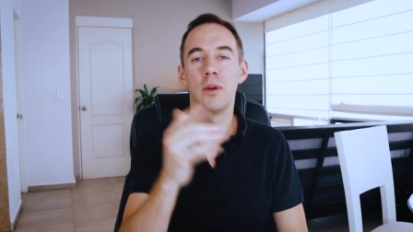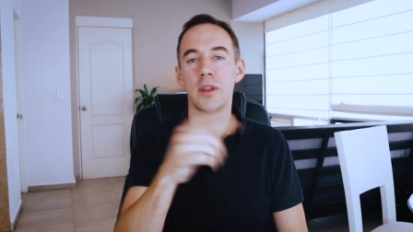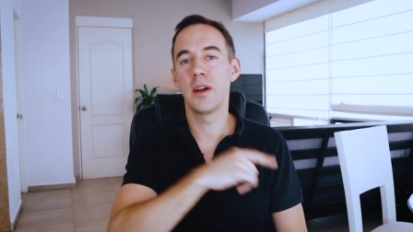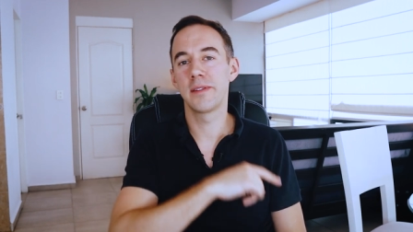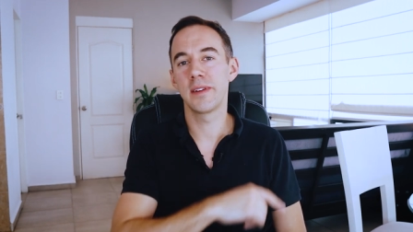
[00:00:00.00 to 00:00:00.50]
Well,
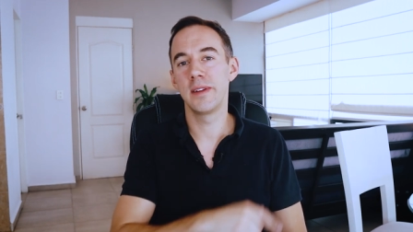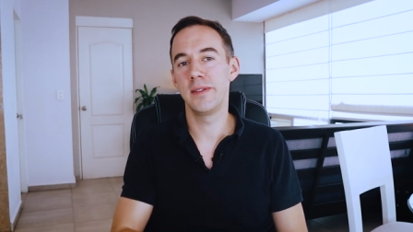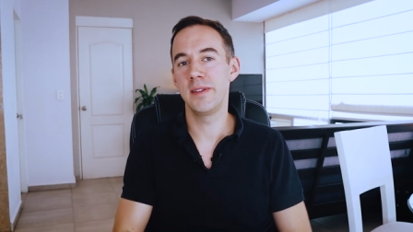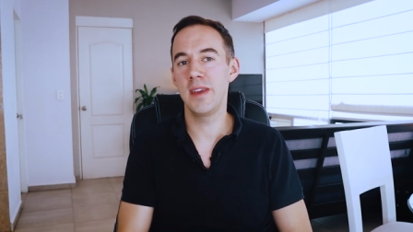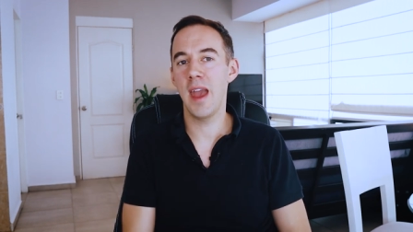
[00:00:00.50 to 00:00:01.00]
the answer is
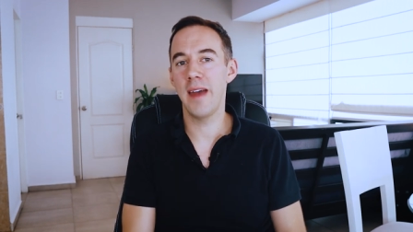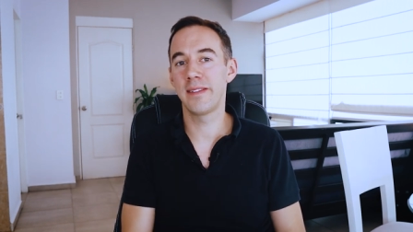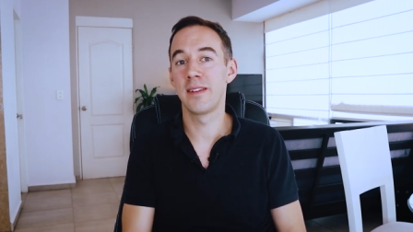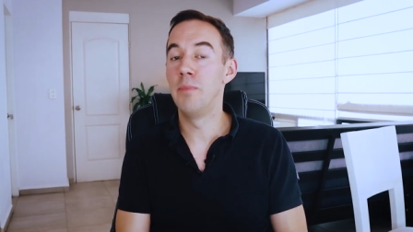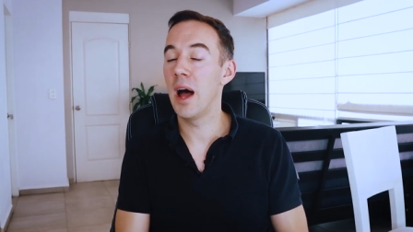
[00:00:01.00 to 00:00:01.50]

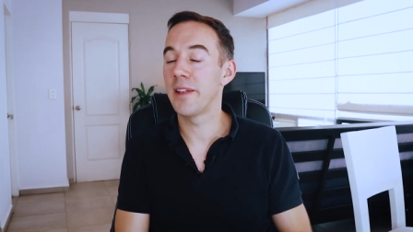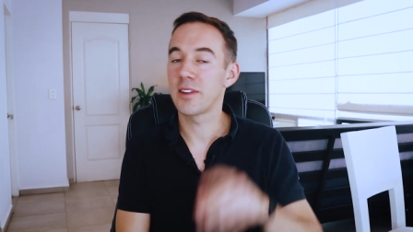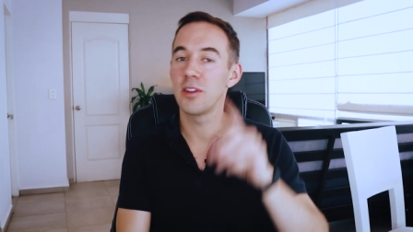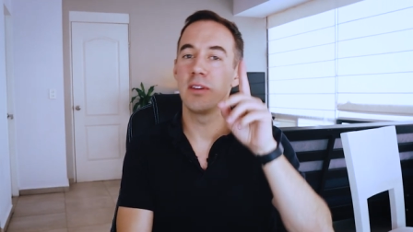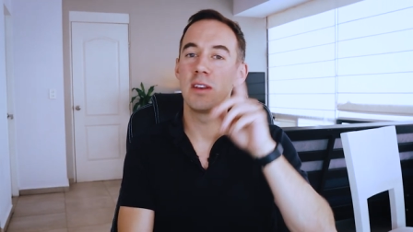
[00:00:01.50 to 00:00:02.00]
yes, but
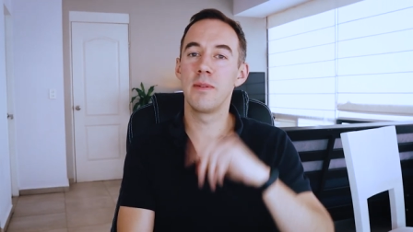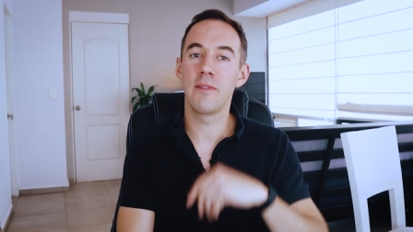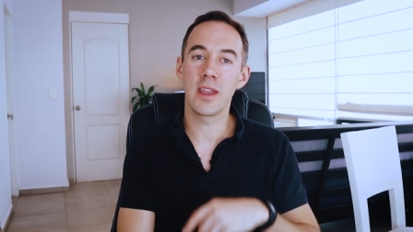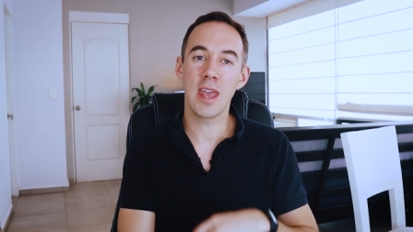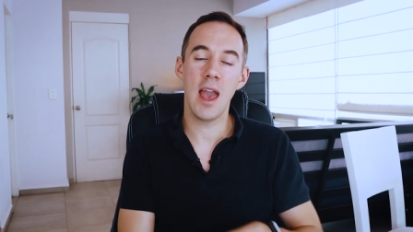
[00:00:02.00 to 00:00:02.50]
you need to be
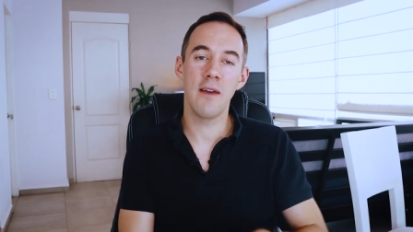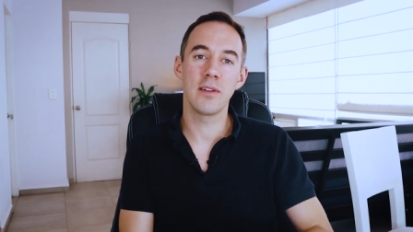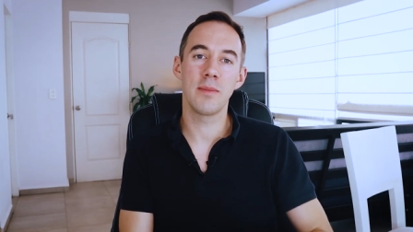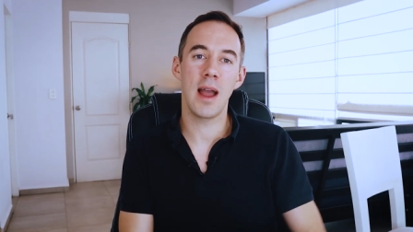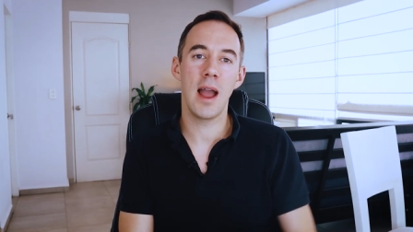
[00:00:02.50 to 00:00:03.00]
very careful
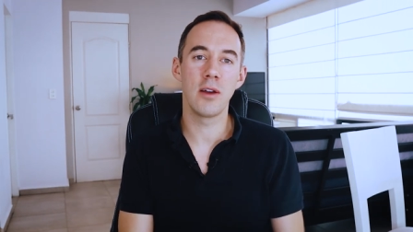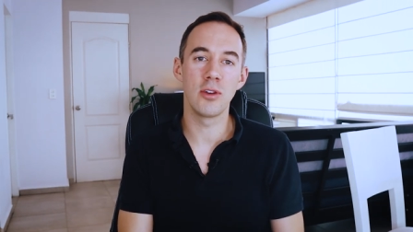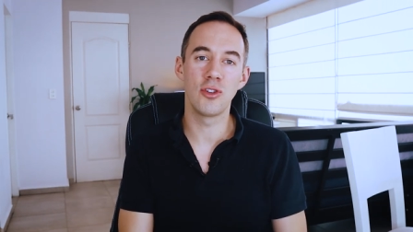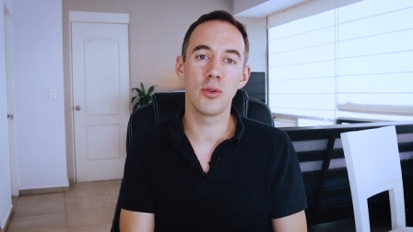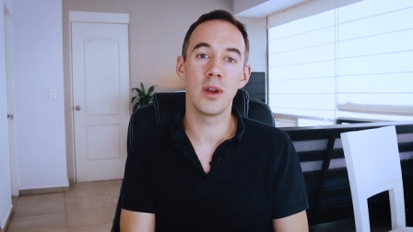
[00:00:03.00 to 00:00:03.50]
about how
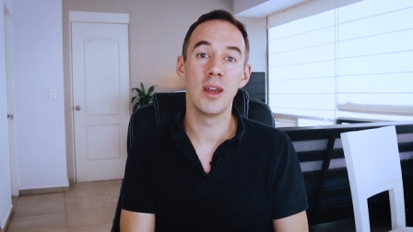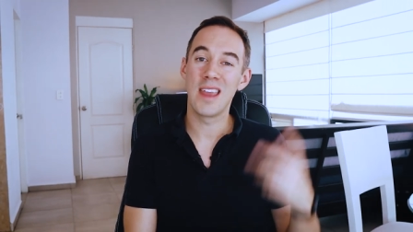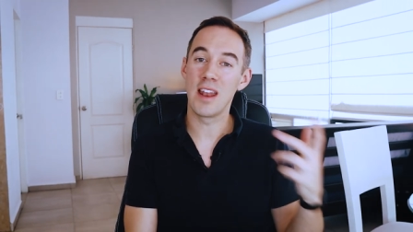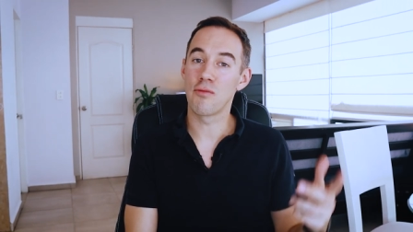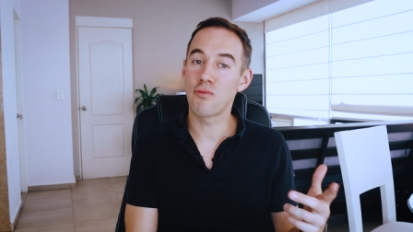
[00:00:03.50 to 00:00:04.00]
you do it.
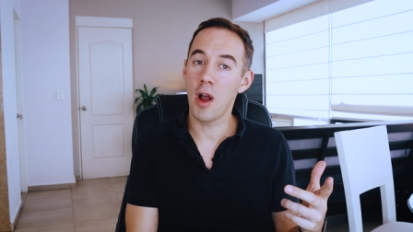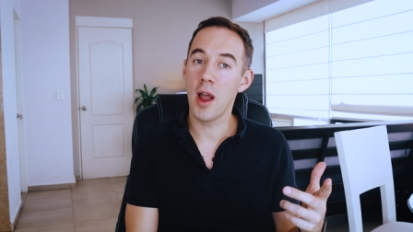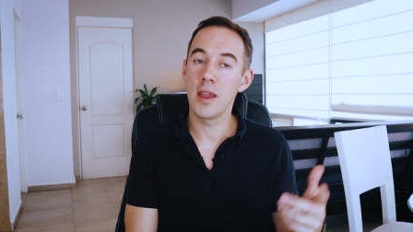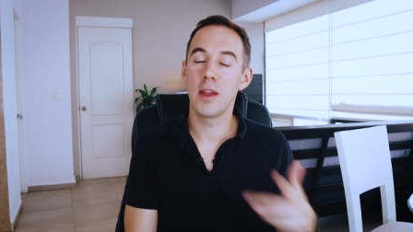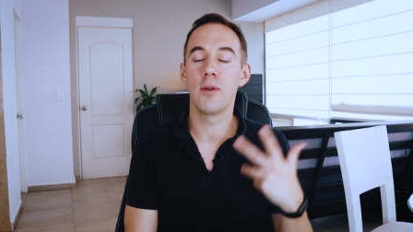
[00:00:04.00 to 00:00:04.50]
Get it
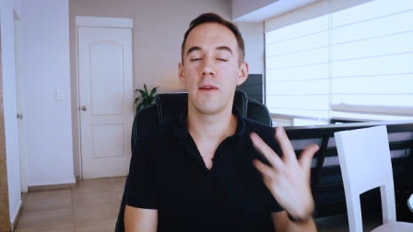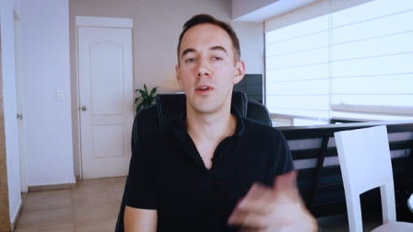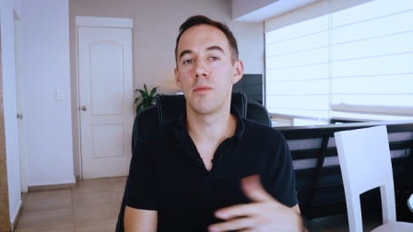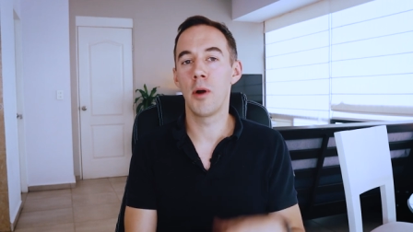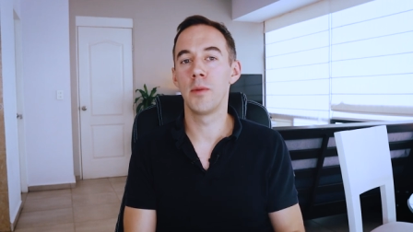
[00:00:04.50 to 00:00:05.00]
right and you'll have
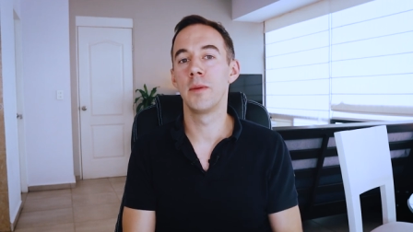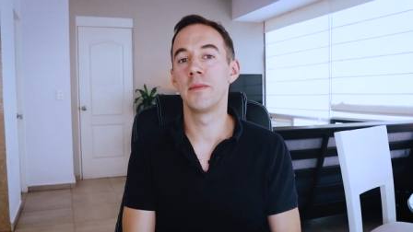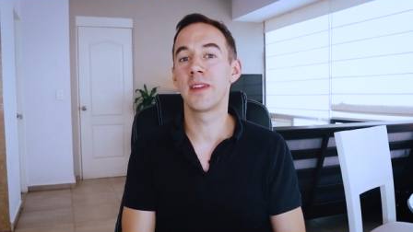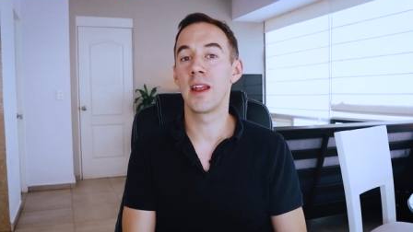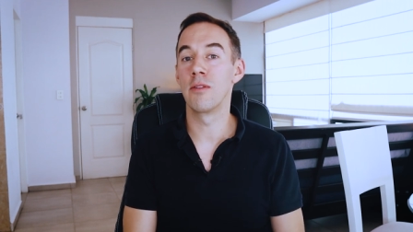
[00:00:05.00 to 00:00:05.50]
no
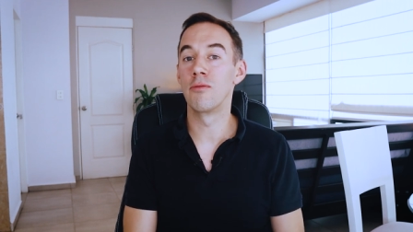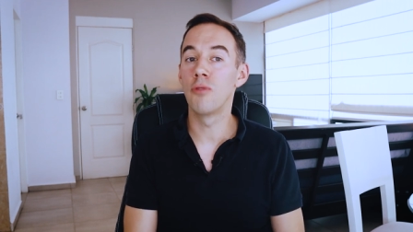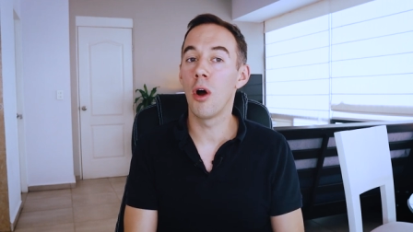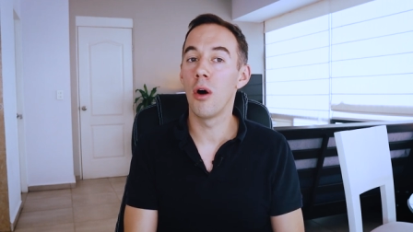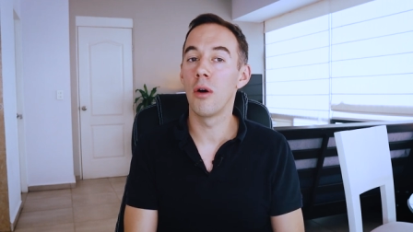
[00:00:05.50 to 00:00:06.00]
problems. Get it
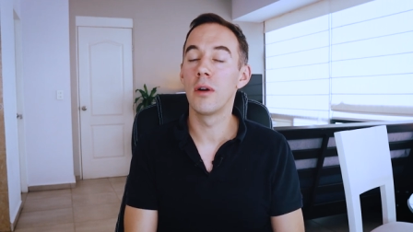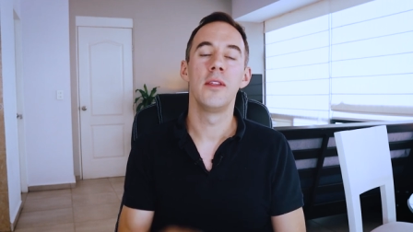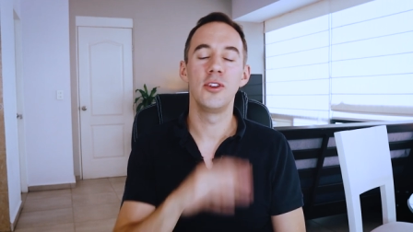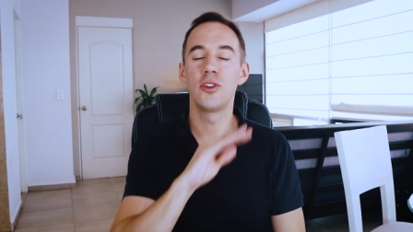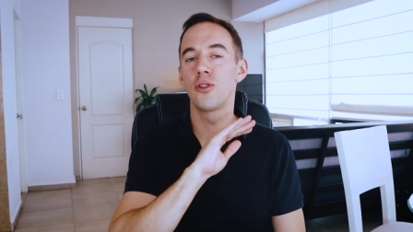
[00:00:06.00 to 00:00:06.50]
wrong
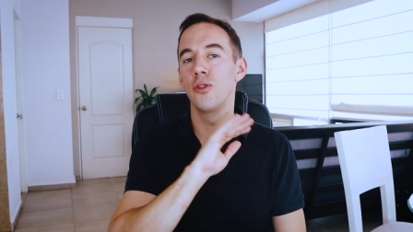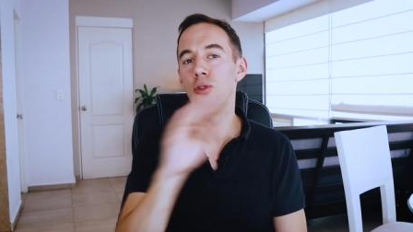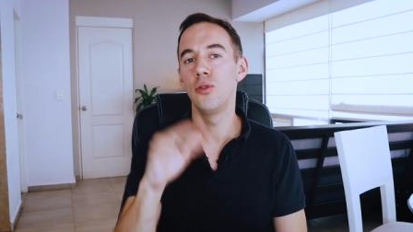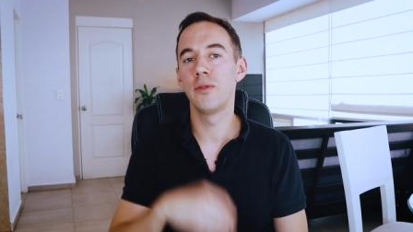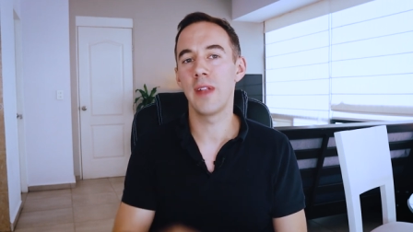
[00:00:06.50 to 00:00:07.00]
and you could
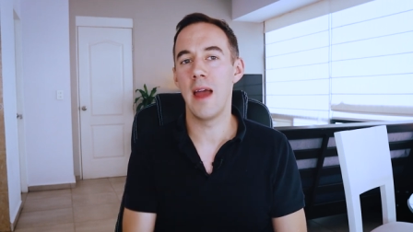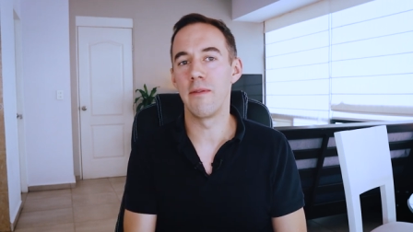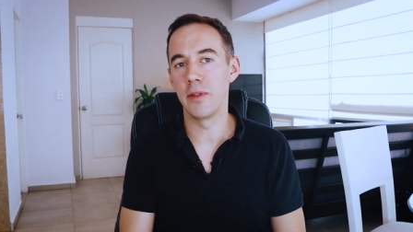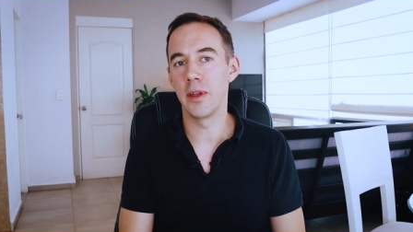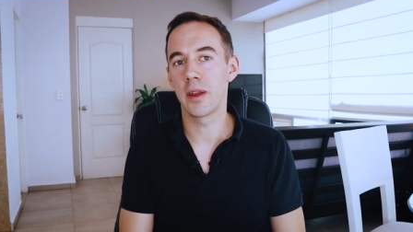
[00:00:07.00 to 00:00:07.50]
lose
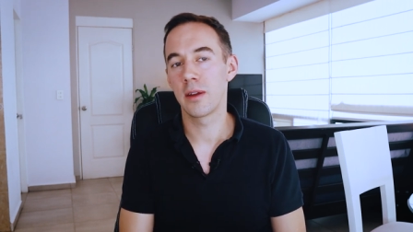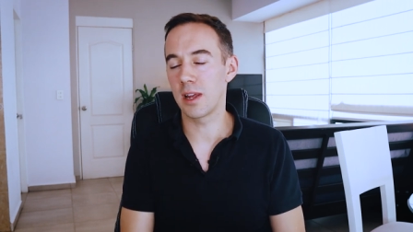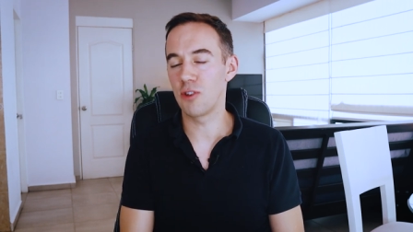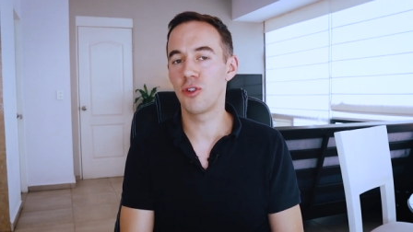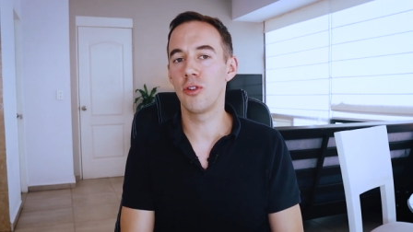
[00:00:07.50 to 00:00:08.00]
everything.
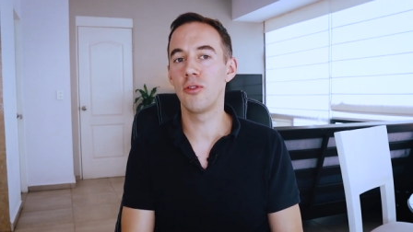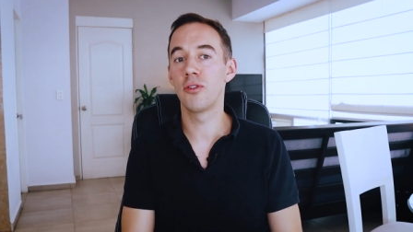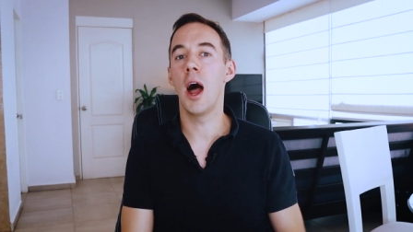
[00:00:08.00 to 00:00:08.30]
Stay tuned.